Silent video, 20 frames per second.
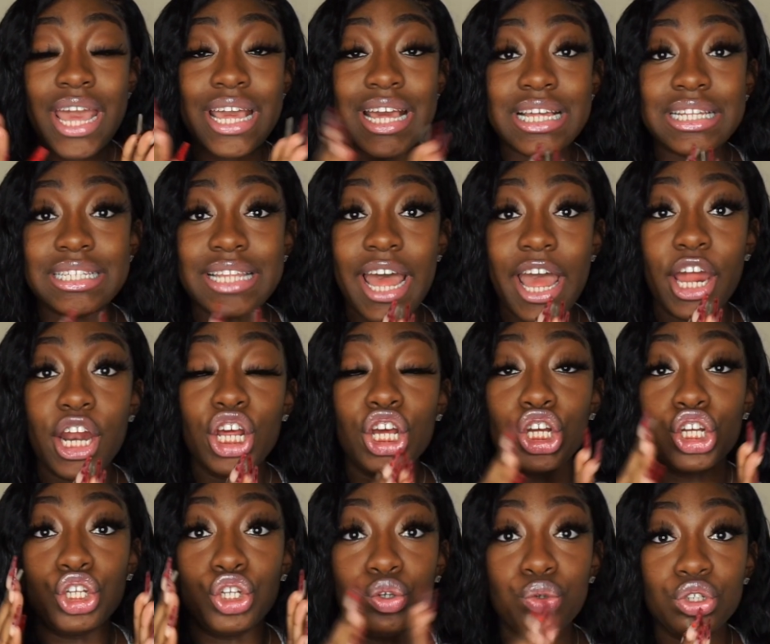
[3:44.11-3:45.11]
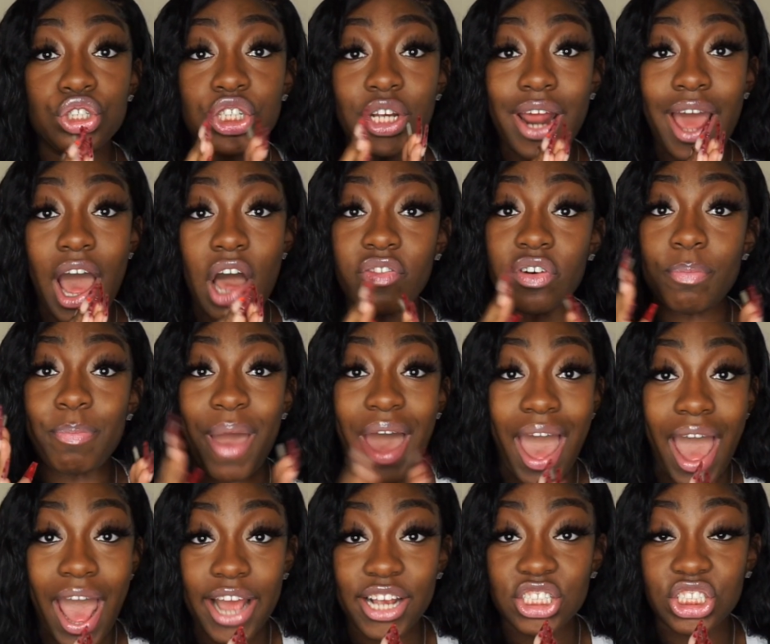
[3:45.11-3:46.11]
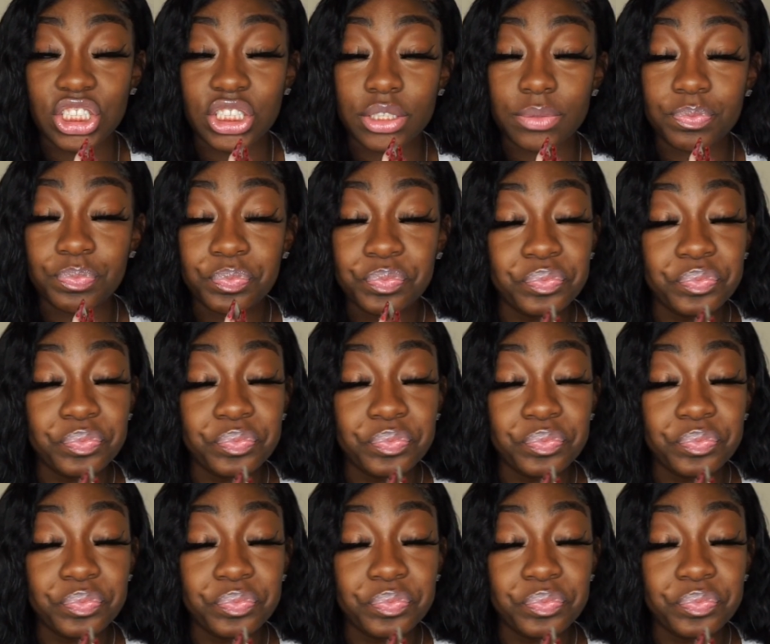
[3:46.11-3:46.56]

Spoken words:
is that you should have a passion.